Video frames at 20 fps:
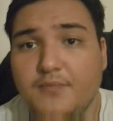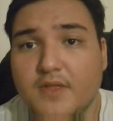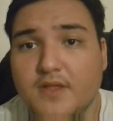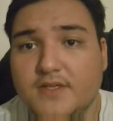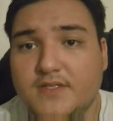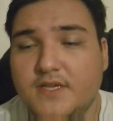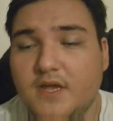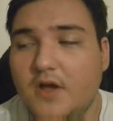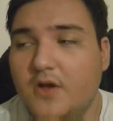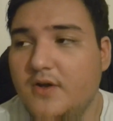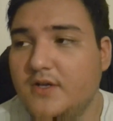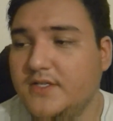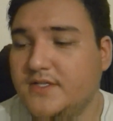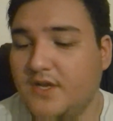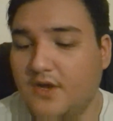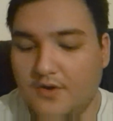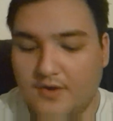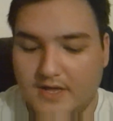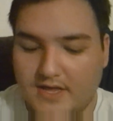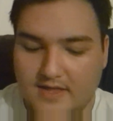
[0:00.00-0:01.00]
So
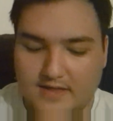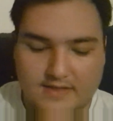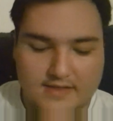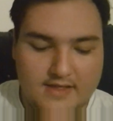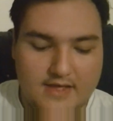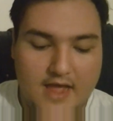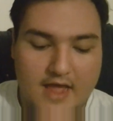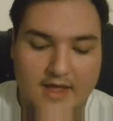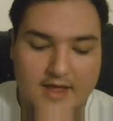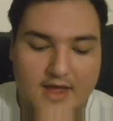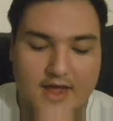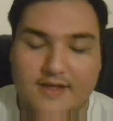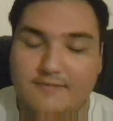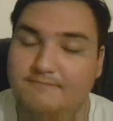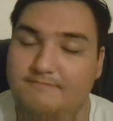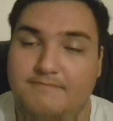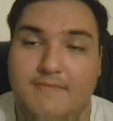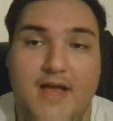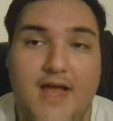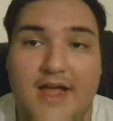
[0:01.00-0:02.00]

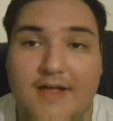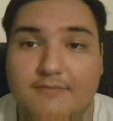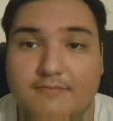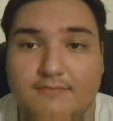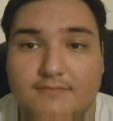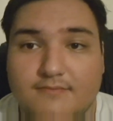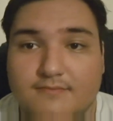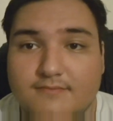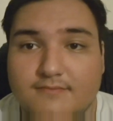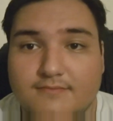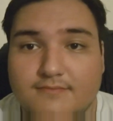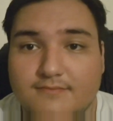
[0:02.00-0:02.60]
I'm